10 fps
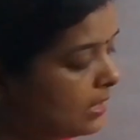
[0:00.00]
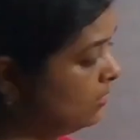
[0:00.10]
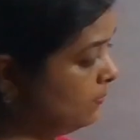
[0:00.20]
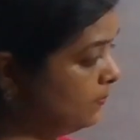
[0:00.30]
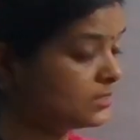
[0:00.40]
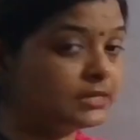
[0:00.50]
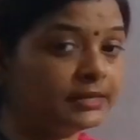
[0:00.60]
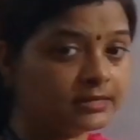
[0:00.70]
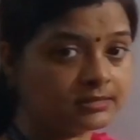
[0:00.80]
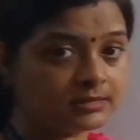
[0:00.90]

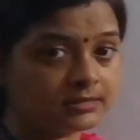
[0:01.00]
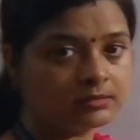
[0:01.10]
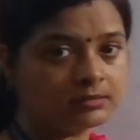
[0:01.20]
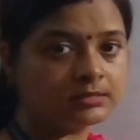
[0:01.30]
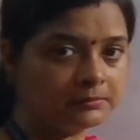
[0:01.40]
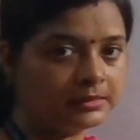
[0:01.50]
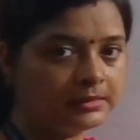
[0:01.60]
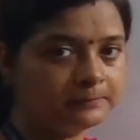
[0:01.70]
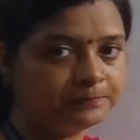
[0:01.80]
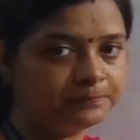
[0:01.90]
percentage symbol.
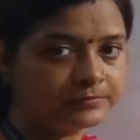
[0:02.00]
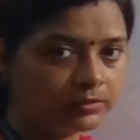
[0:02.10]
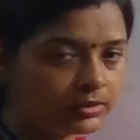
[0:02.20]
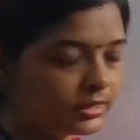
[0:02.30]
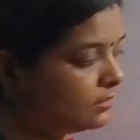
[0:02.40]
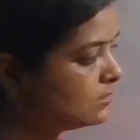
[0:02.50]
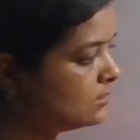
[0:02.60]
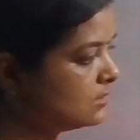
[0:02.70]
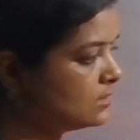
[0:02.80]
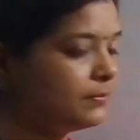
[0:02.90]
Okay, this
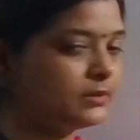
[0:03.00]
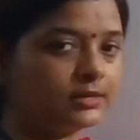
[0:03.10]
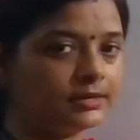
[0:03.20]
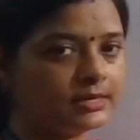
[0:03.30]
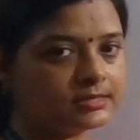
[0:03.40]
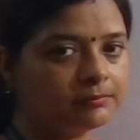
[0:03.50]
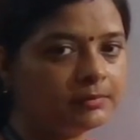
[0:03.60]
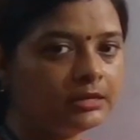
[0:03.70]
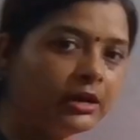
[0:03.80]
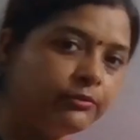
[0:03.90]
is the percentage symbol
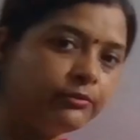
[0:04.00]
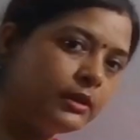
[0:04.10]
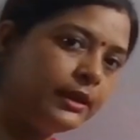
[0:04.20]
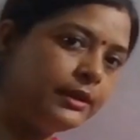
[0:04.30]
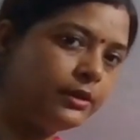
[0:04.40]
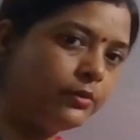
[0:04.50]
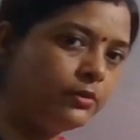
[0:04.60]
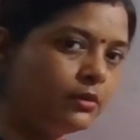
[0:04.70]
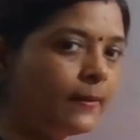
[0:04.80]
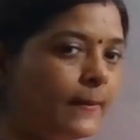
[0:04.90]
you have to write down.
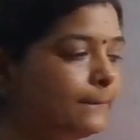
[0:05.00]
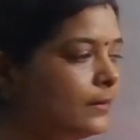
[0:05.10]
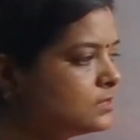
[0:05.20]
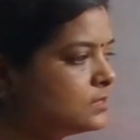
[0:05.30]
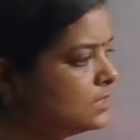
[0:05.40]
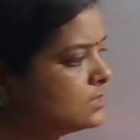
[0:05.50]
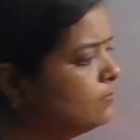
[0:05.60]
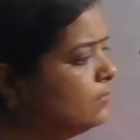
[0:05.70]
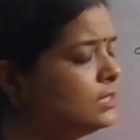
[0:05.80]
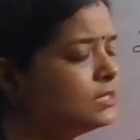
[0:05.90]
This
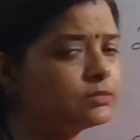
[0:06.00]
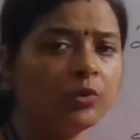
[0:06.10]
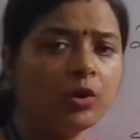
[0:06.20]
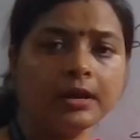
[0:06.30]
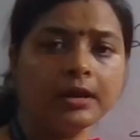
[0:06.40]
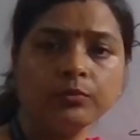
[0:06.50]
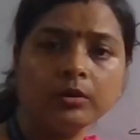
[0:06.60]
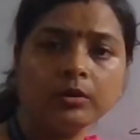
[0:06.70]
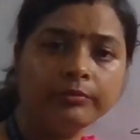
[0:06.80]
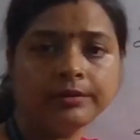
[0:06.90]
means what? Out
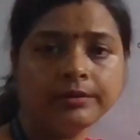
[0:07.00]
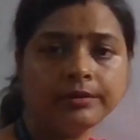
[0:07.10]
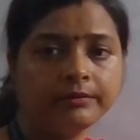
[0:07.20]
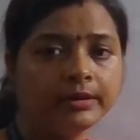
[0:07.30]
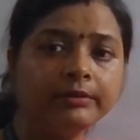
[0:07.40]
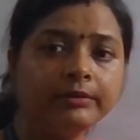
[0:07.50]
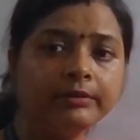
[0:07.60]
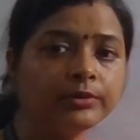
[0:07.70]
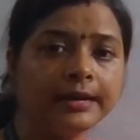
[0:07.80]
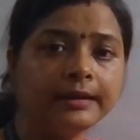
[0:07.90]
of 100. Wherever you
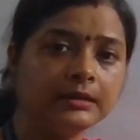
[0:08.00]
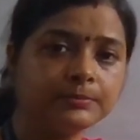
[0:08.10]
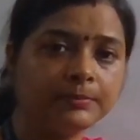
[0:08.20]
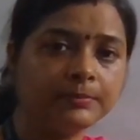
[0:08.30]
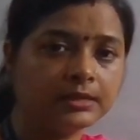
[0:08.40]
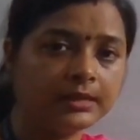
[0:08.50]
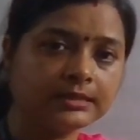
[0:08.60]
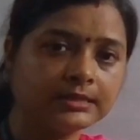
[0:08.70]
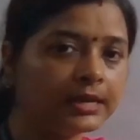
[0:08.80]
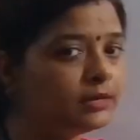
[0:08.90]
write this percentage
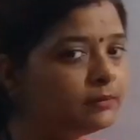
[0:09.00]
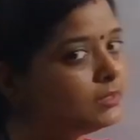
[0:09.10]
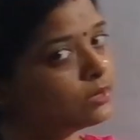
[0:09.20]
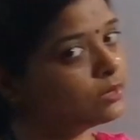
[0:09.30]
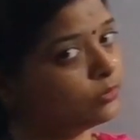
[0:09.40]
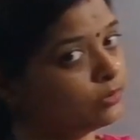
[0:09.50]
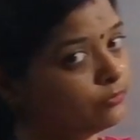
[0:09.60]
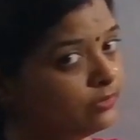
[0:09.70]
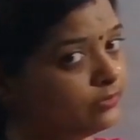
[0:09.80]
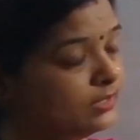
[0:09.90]
sign, it means out of
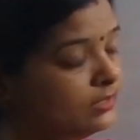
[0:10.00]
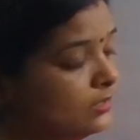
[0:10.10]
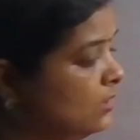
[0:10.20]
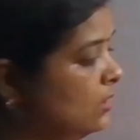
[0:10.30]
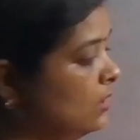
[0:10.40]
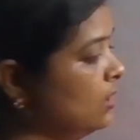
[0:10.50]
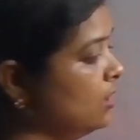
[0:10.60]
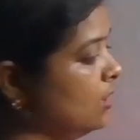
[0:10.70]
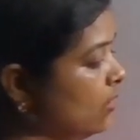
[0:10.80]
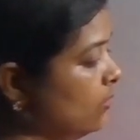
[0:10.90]
100.
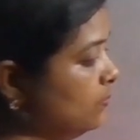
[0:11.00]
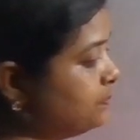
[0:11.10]
Now,